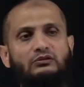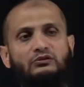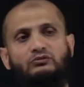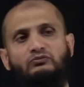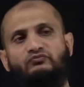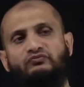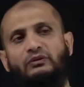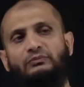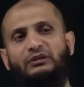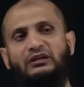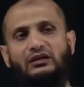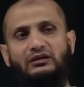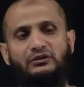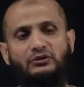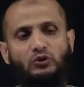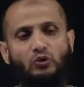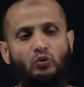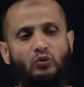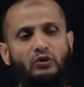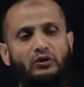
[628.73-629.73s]
From the
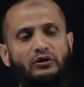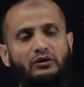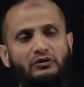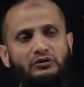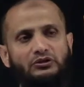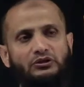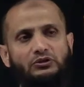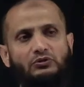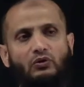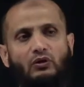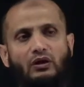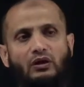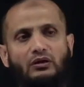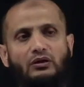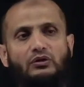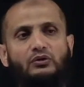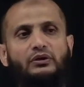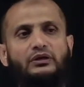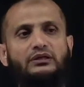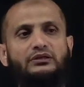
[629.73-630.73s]
controller, you are
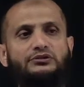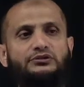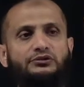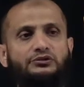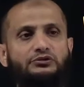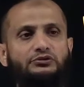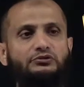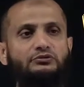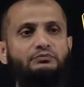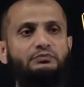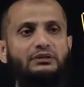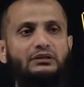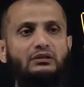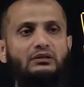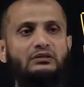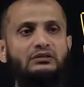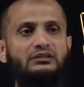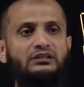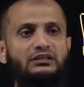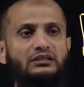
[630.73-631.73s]
going to
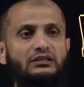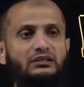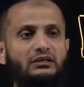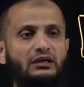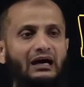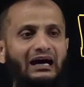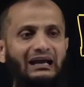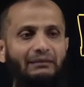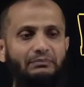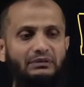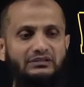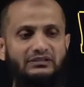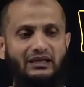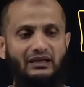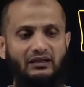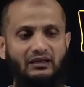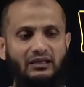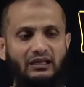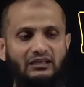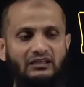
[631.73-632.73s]
build the IPsec
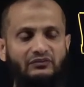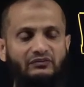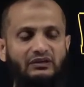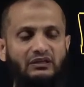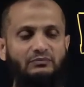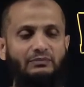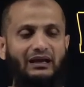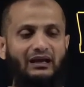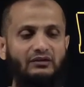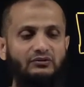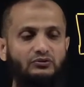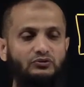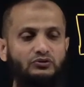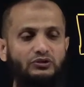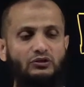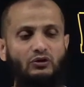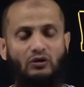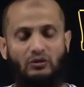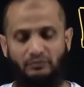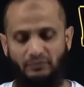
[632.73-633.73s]
connectivity back to
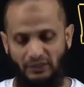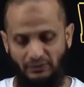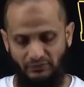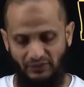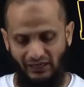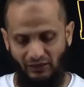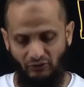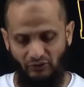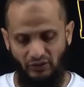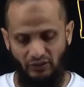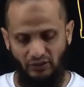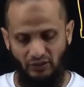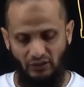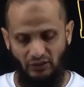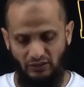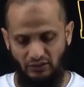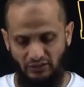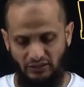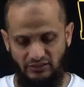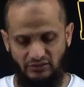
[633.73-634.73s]
the on-prem router.
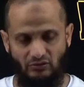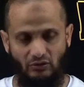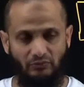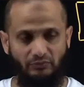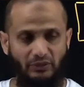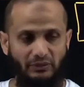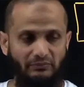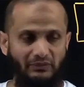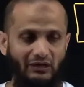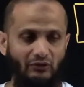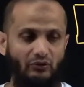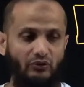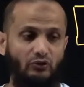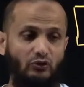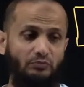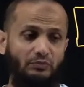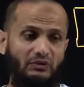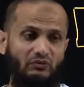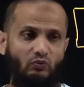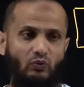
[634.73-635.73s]
These on-prem router
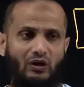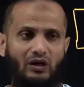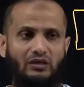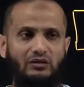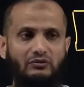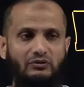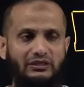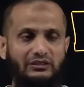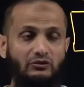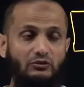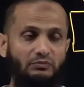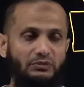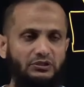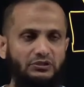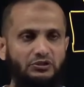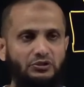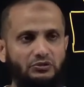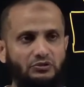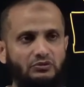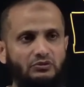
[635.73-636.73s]
could be 1 or it could be
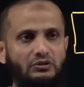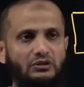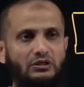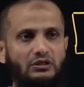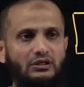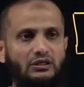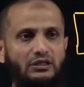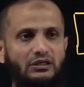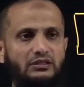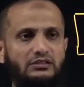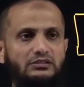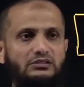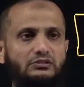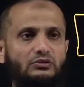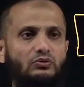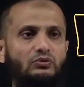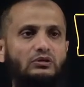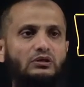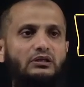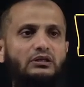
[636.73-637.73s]
2. It's
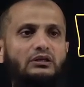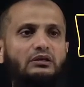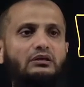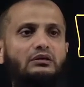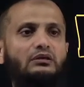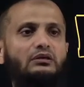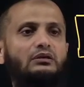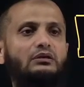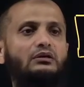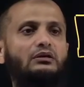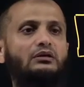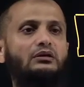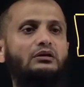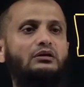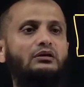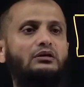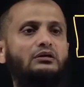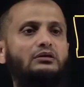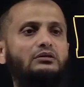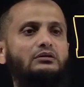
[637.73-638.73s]
totally
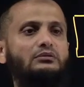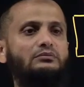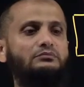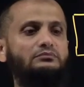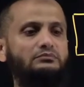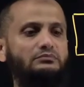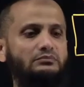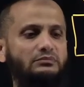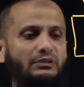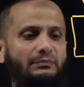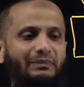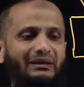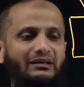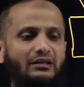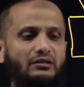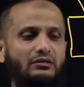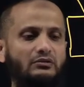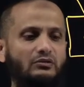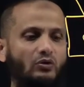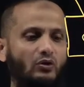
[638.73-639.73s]

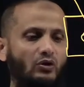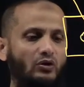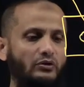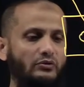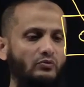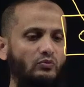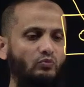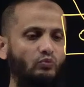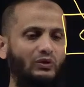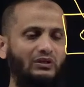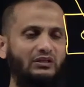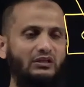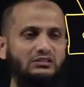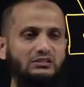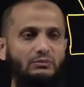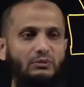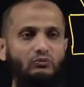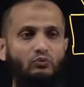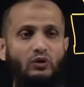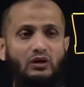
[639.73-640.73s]
dependent on what
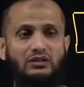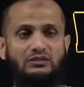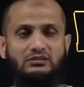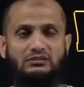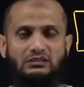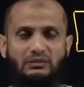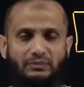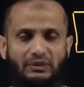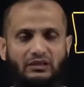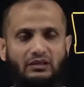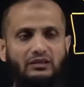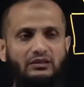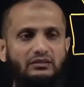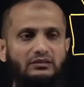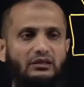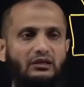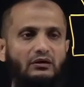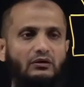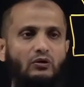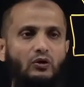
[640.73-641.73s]
customer wants. Typically,
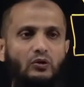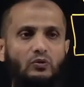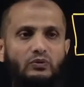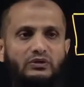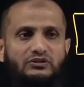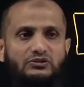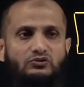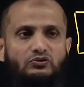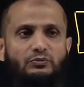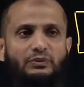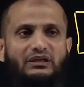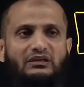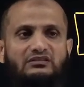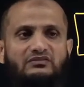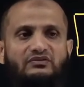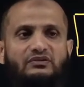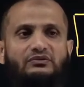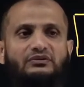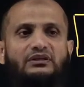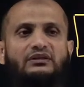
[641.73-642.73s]
there are always 2 because of
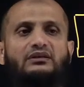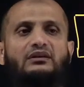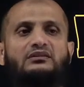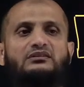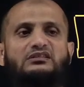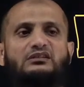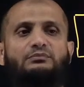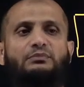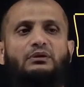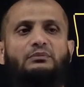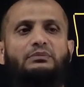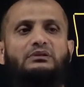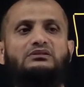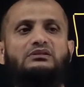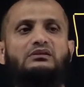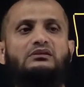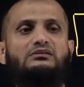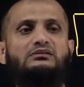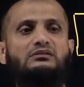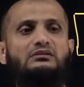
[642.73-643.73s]
the redundancy
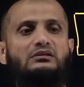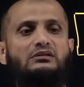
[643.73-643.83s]
purposes.